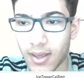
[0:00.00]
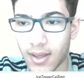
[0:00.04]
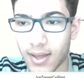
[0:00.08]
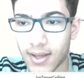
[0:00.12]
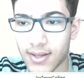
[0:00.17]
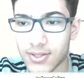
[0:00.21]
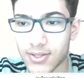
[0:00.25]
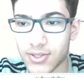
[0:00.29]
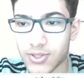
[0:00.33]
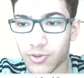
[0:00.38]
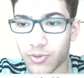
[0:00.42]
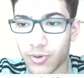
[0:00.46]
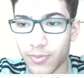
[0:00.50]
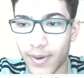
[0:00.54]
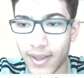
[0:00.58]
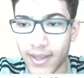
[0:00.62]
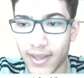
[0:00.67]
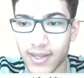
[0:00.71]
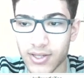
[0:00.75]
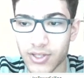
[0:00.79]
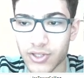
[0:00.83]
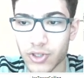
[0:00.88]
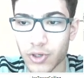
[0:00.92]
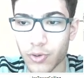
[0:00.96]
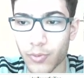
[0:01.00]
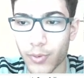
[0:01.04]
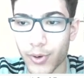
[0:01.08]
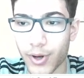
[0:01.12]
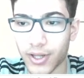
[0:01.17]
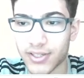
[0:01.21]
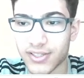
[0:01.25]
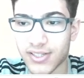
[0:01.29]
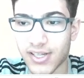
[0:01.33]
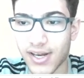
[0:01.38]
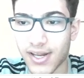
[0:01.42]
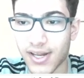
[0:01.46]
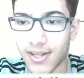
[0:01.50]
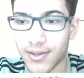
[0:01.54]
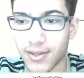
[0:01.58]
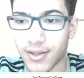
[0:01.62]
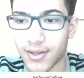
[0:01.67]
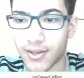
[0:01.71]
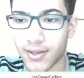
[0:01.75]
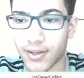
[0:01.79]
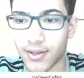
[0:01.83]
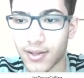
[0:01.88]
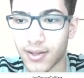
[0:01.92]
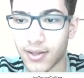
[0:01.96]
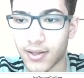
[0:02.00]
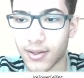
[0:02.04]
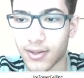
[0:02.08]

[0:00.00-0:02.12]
and so we're making sure we're not setting the